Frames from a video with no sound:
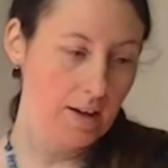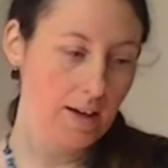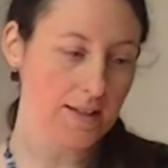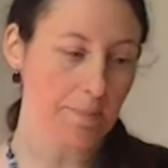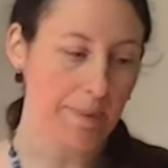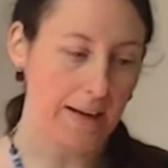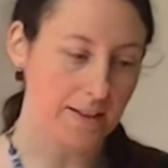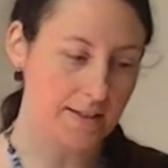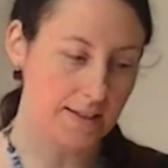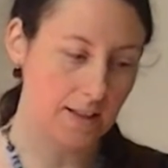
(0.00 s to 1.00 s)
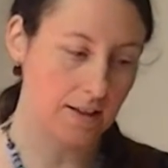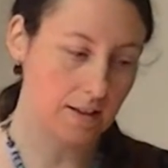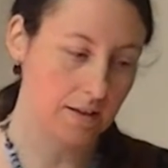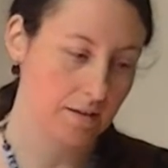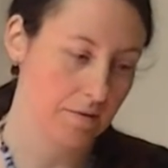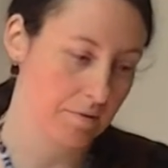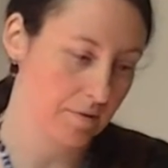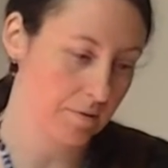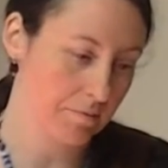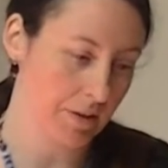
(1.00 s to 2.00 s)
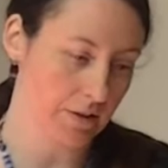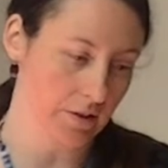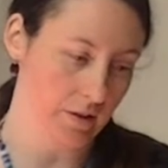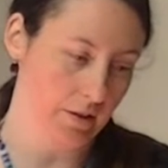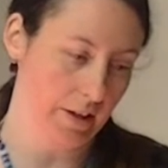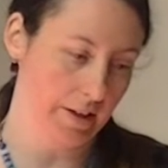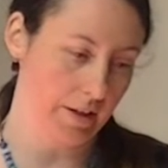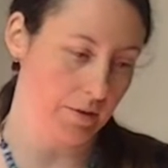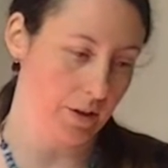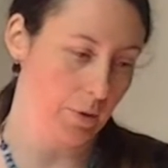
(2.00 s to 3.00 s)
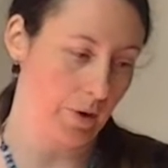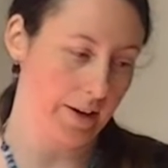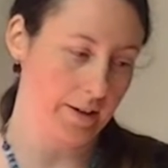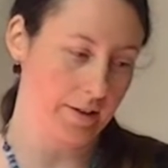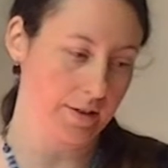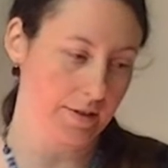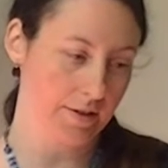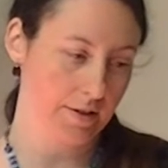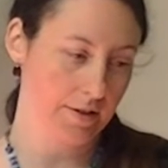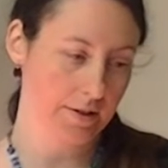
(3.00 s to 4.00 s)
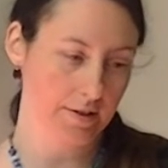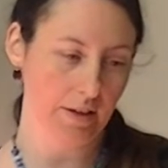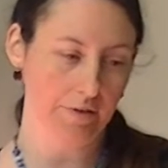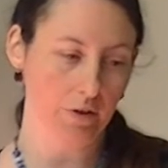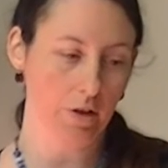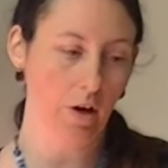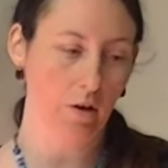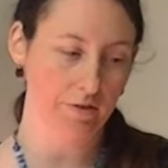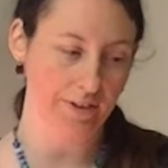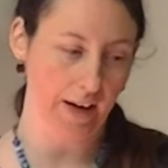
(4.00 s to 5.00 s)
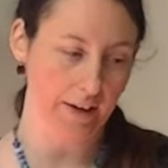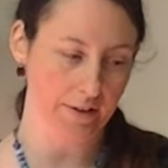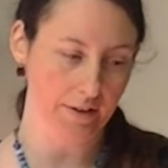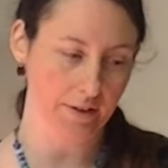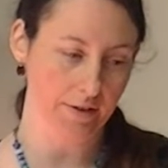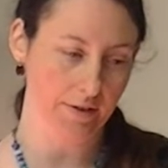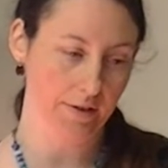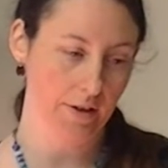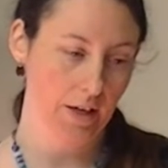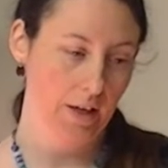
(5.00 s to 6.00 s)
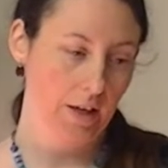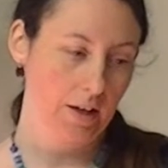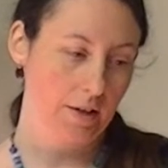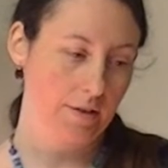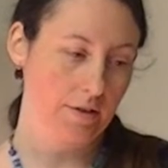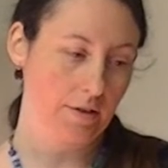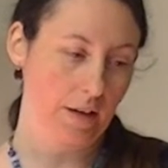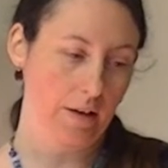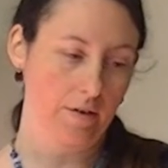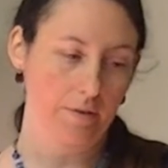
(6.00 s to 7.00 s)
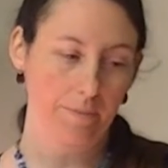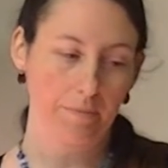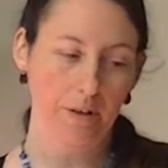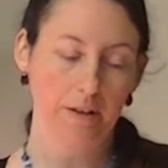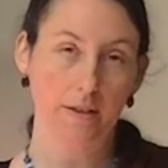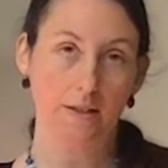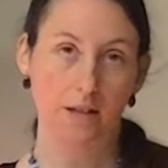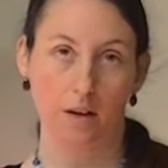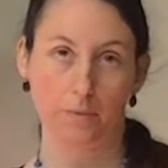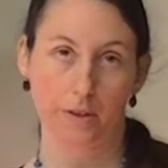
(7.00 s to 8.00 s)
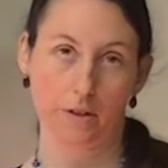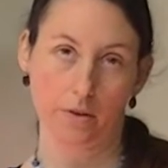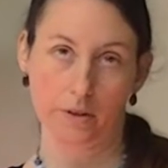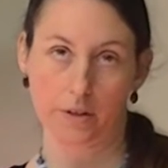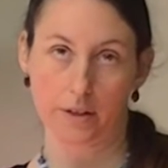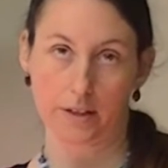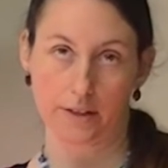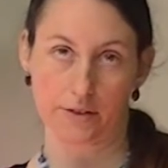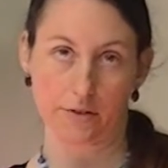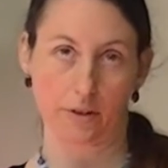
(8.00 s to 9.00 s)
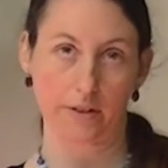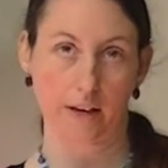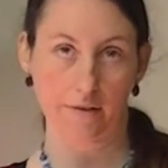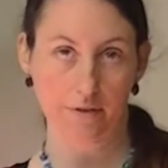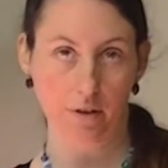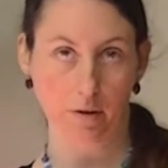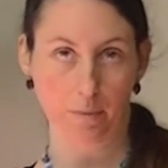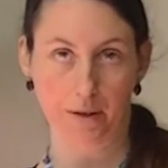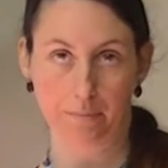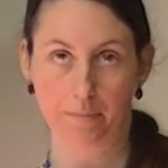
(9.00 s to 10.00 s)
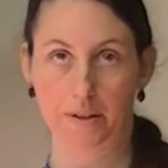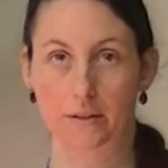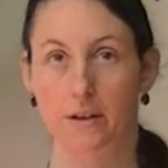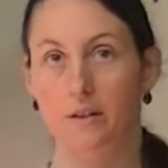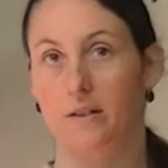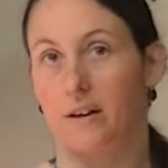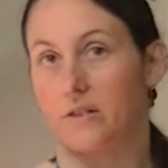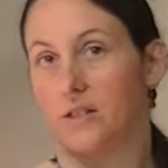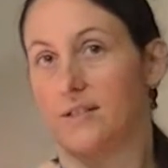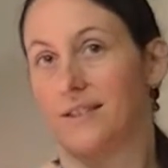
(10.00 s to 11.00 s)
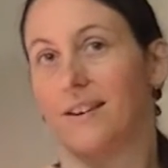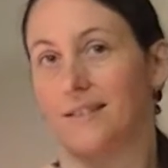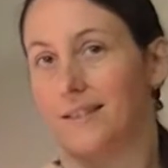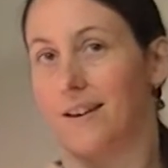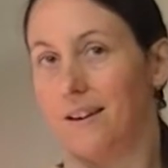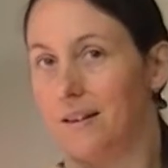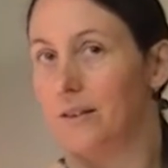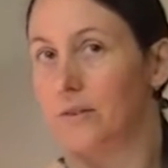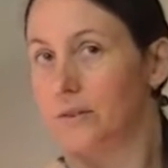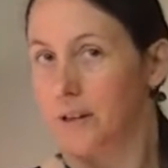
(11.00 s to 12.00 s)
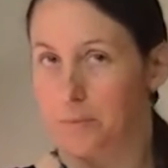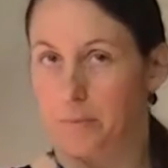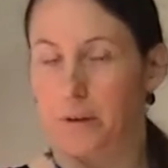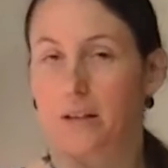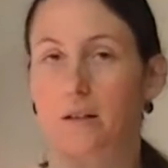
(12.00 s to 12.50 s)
It's a balancing mineral, and it requires several cofactors. So now it does help to lower your cholesterol to have chromium, but not just as any old supplement.